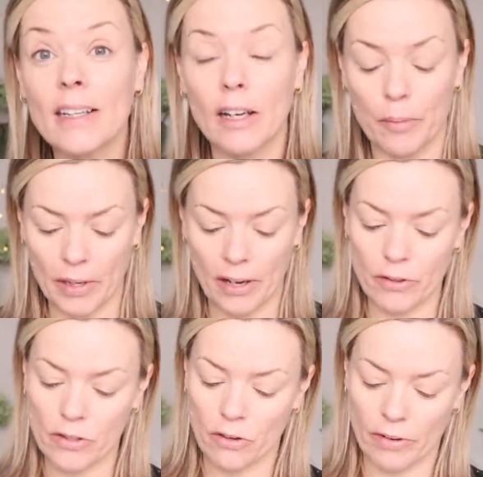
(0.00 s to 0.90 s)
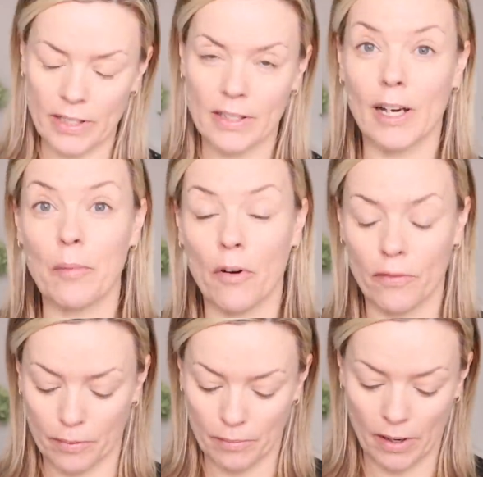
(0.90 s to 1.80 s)
the colour below. Sorry, it's come
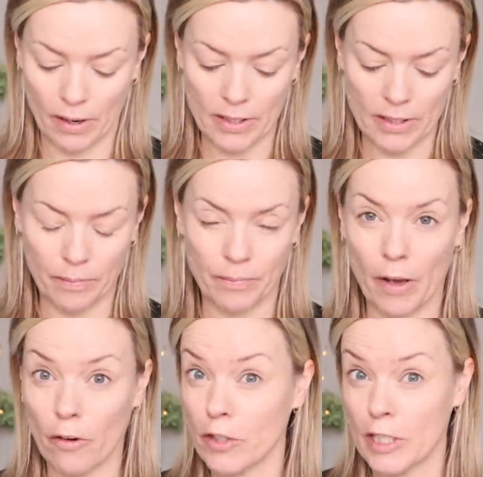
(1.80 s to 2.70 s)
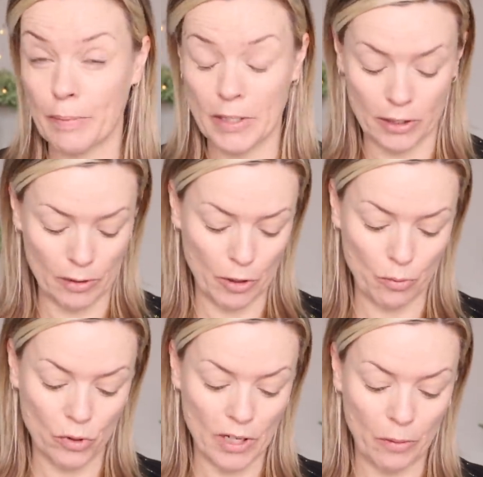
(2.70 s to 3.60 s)
off and my eyes are honestly spending so much
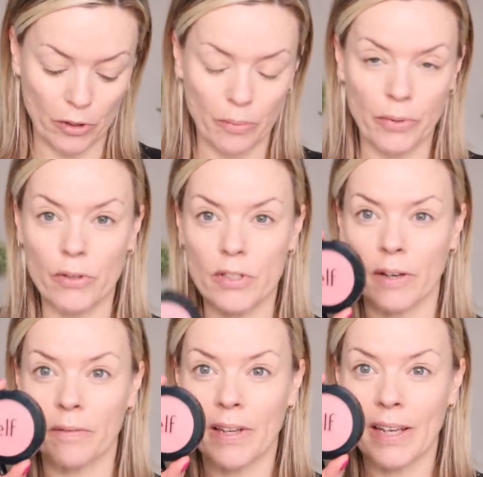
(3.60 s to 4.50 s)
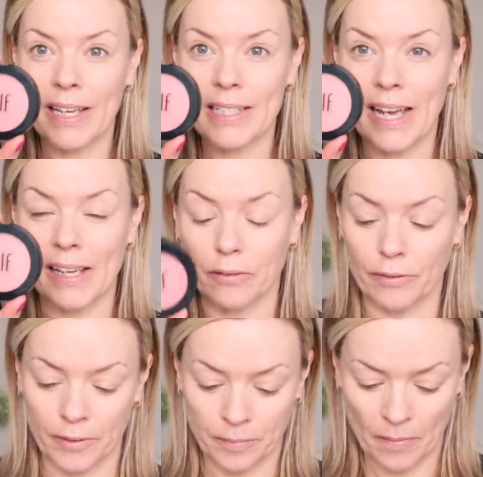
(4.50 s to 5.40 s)
more time on a computer. It's
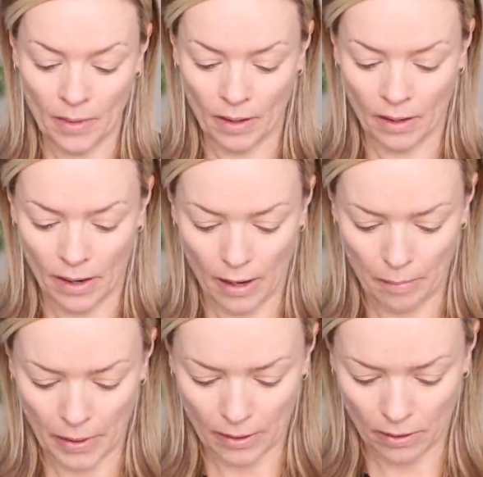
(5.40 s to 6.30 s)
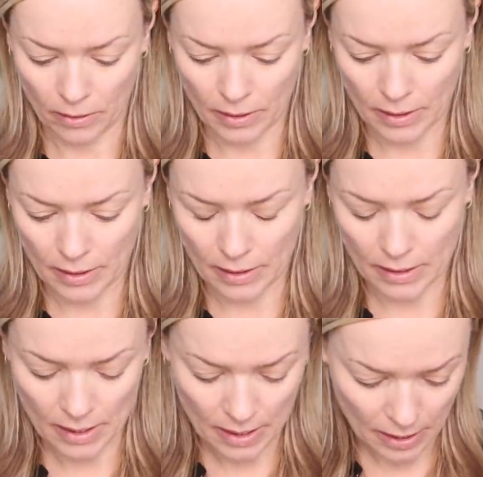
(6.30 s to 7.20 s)
ELF. I can't
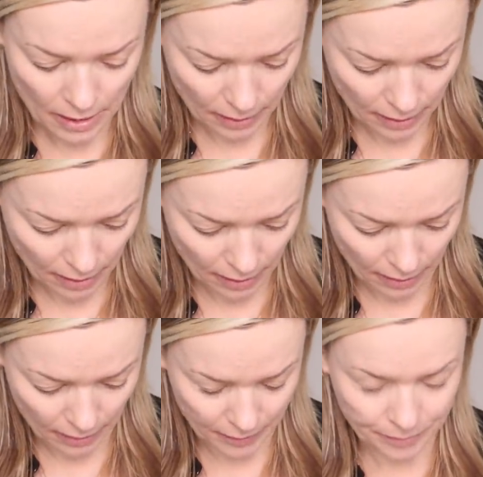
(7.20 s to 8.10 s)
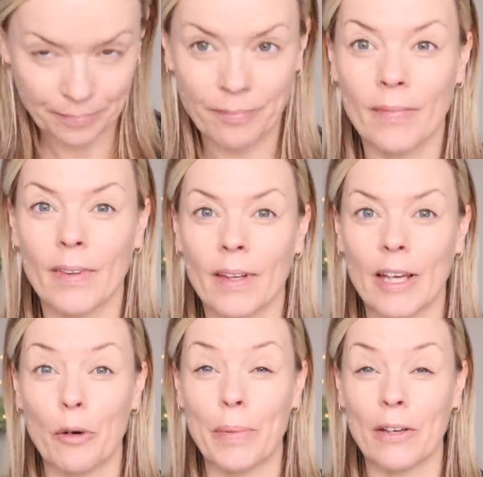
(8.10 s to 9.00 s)
see the colour.
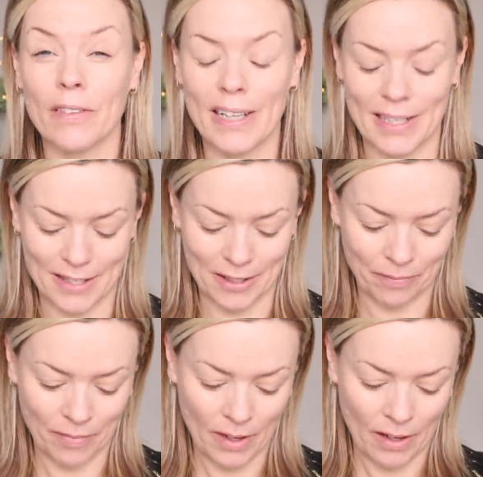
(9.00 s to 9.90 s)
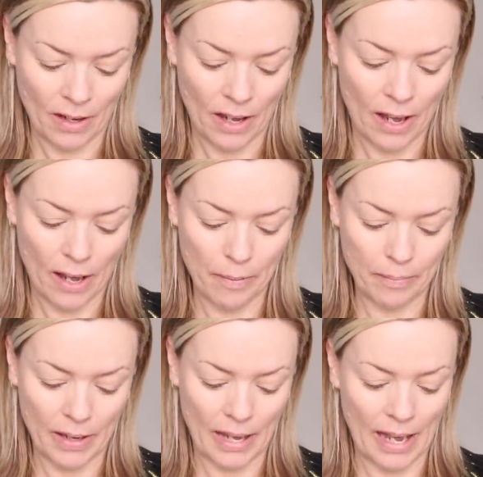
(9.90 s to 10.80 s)
It'll be on the list.
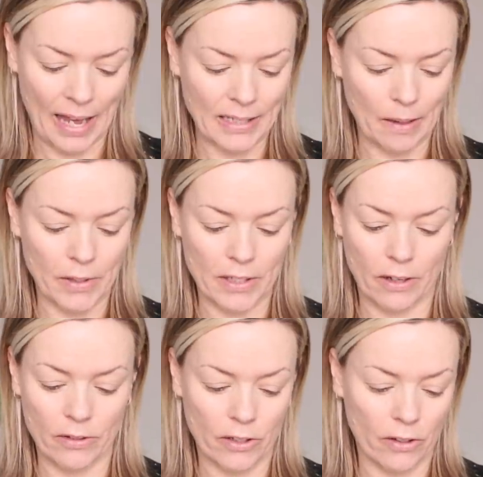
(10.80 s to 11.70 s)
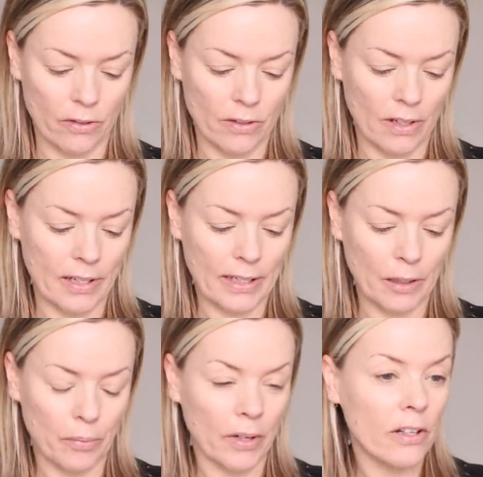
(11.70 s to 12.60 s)
And I'm just going to use a
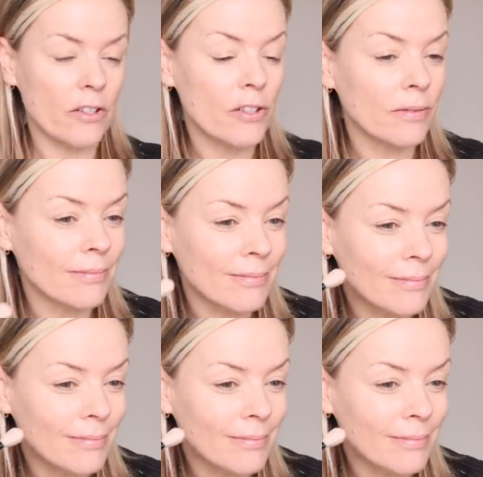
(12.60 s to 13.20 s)
little brush